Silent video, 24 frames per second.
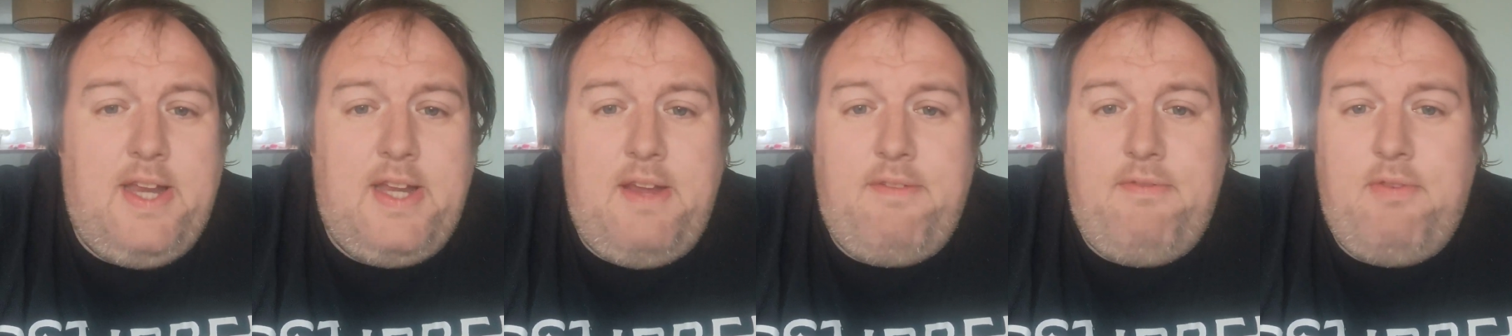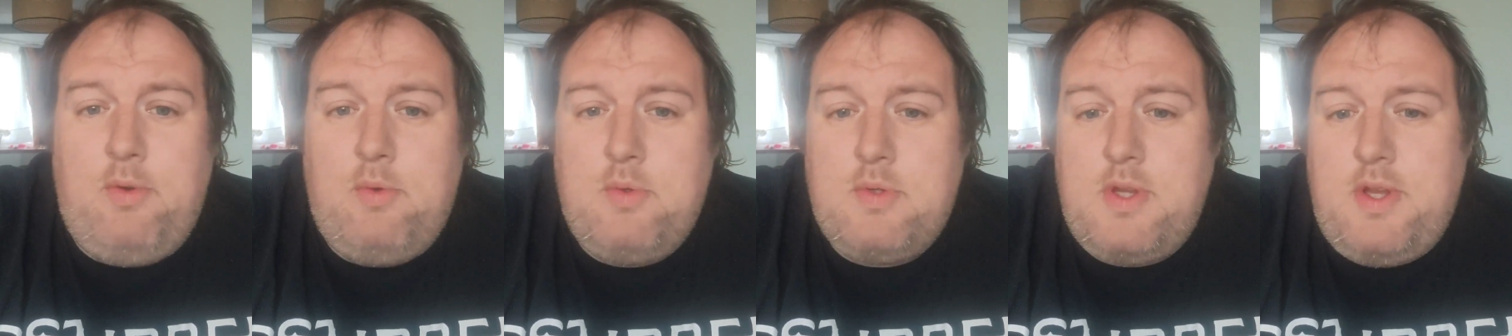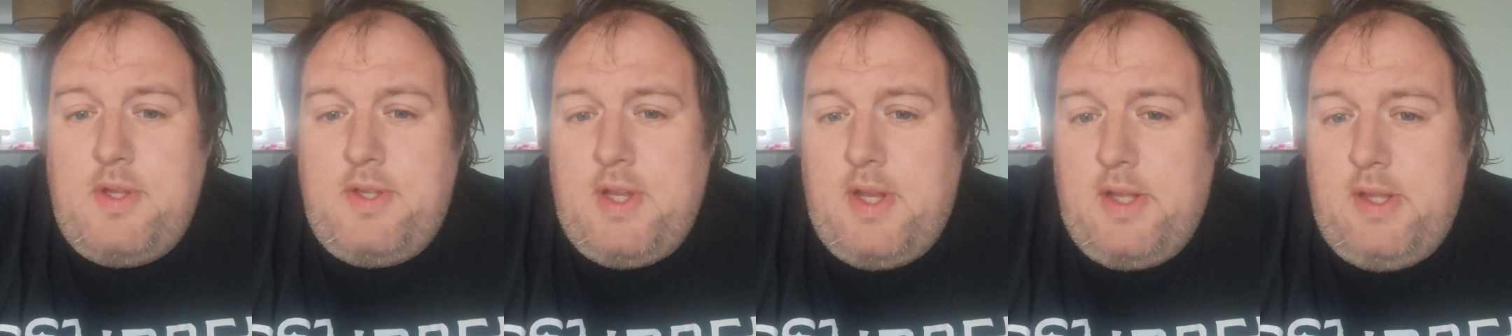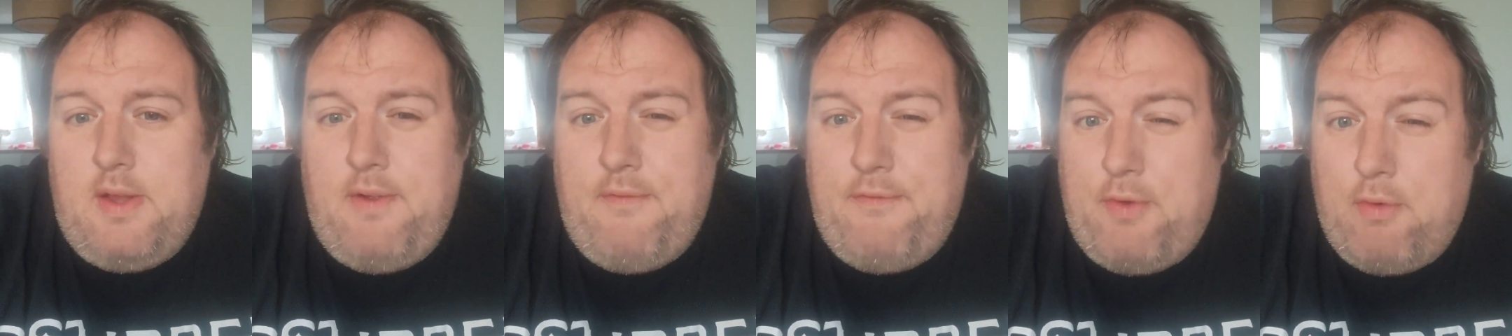and they've
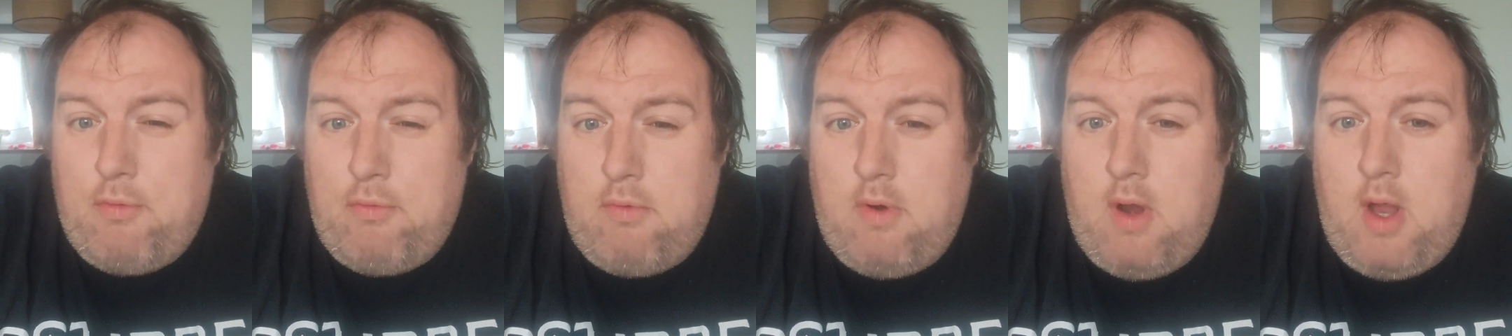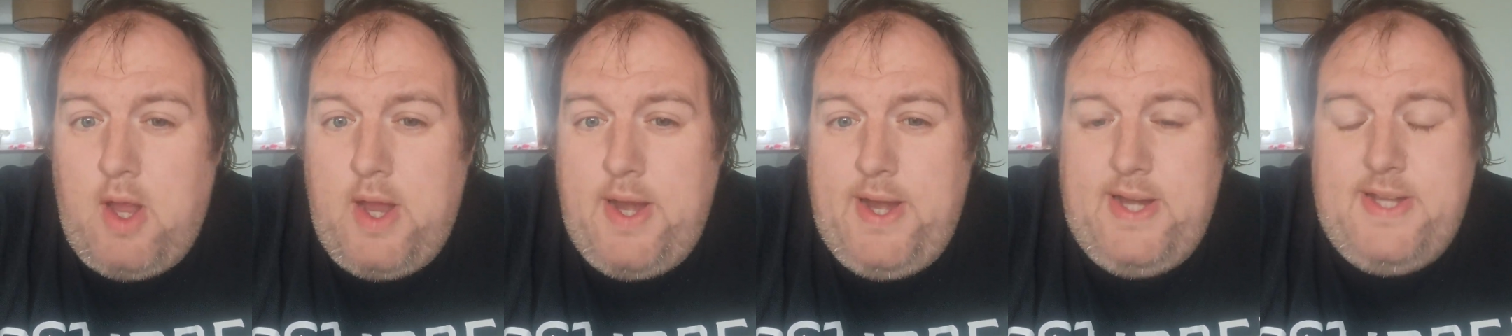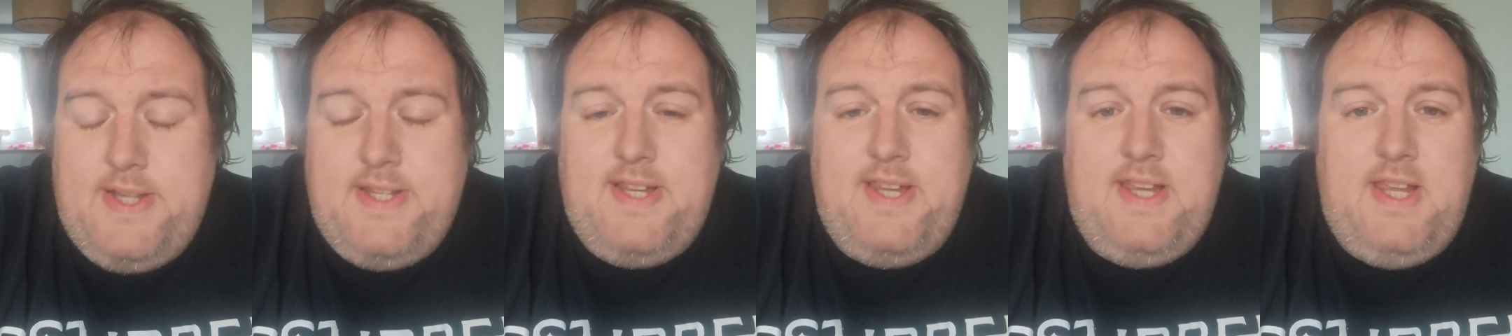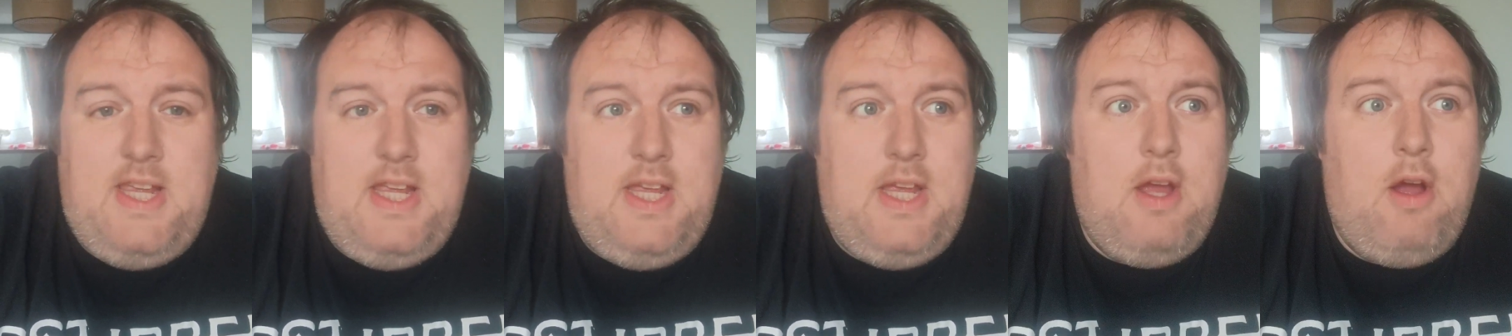also done a
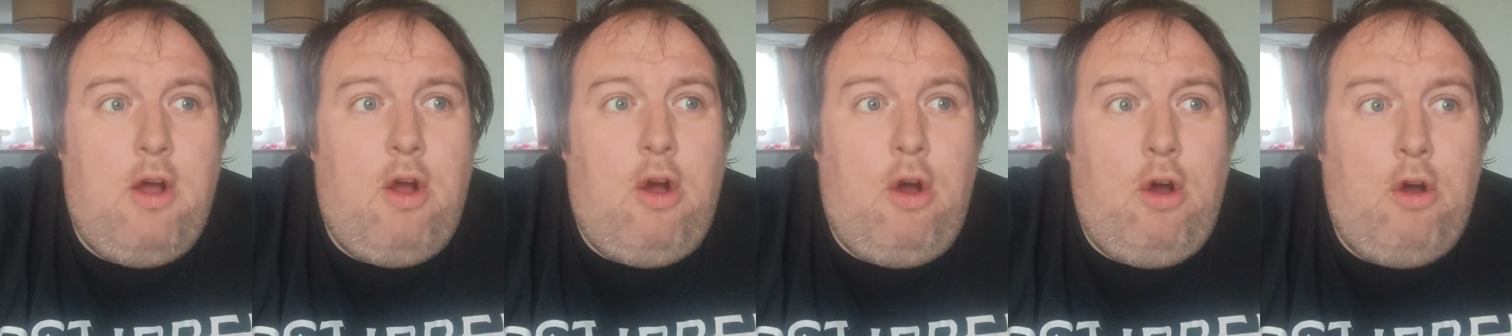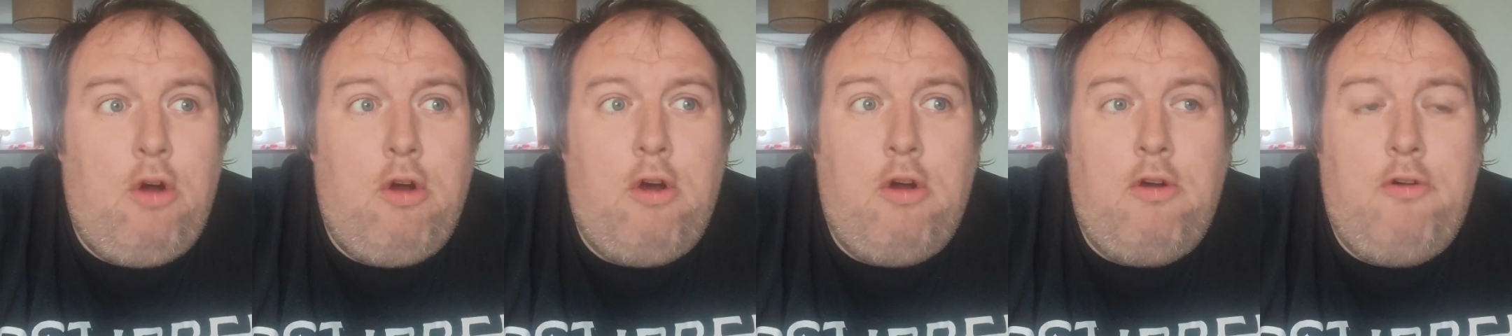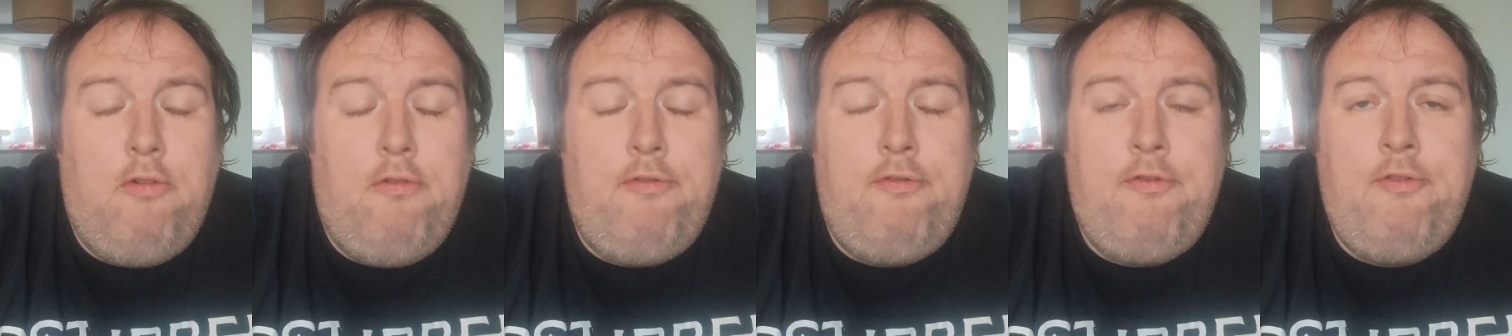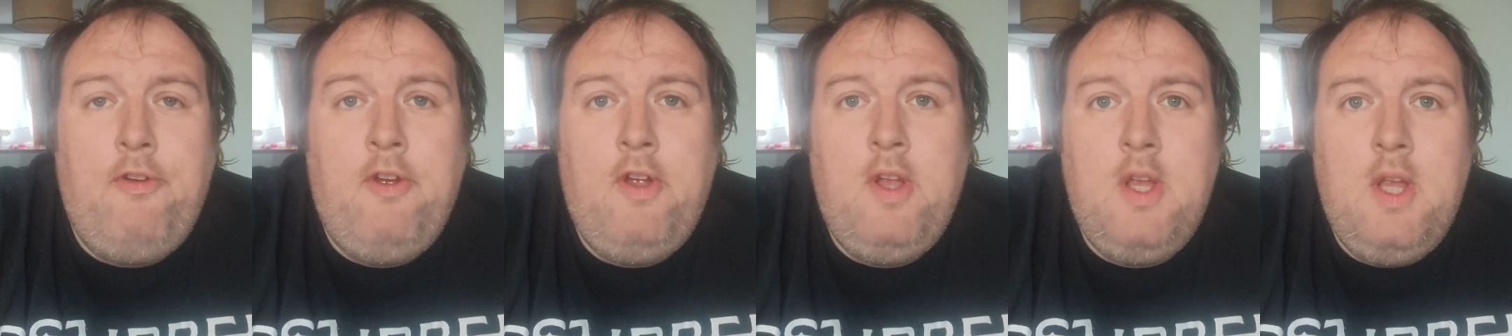variety
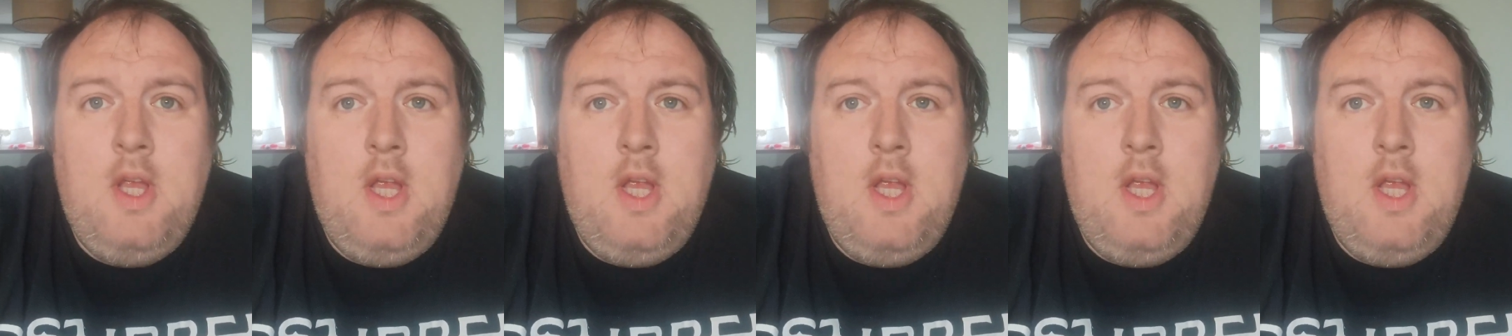of